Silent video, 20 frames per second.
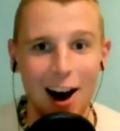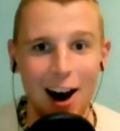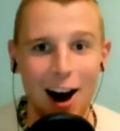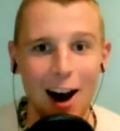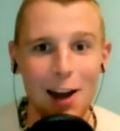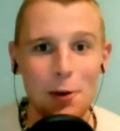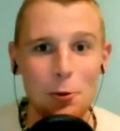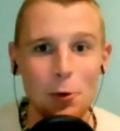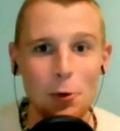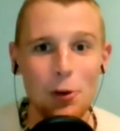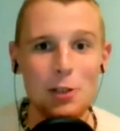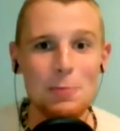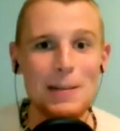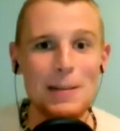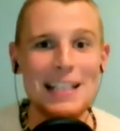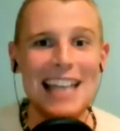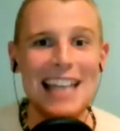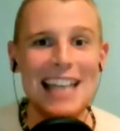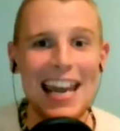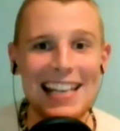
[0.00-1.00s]
I would be
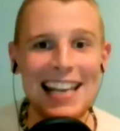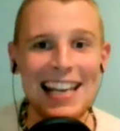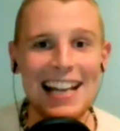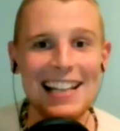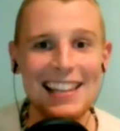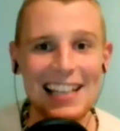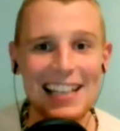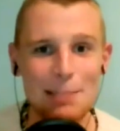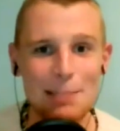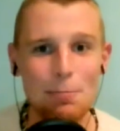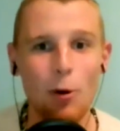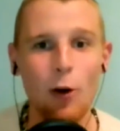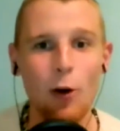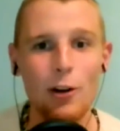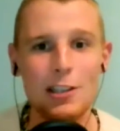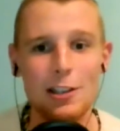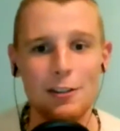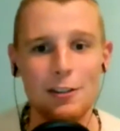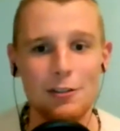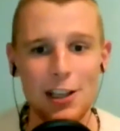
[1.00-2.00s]
taking this
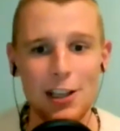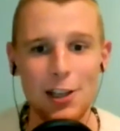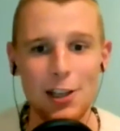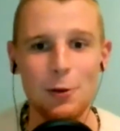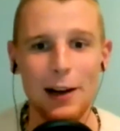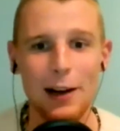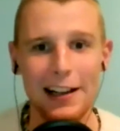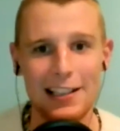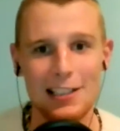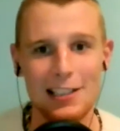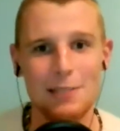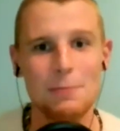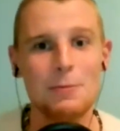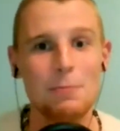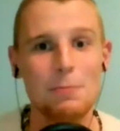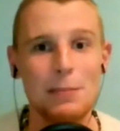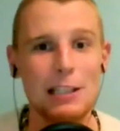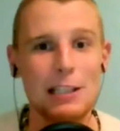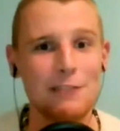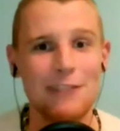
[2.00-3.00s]
point of view and
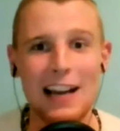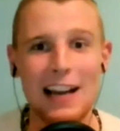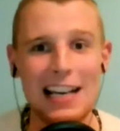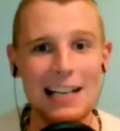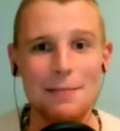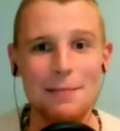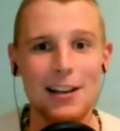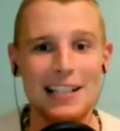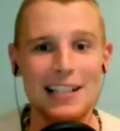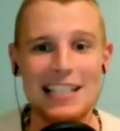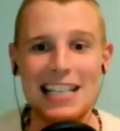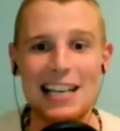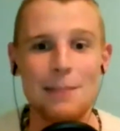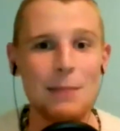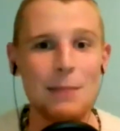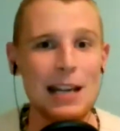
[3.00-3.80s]
defending my team,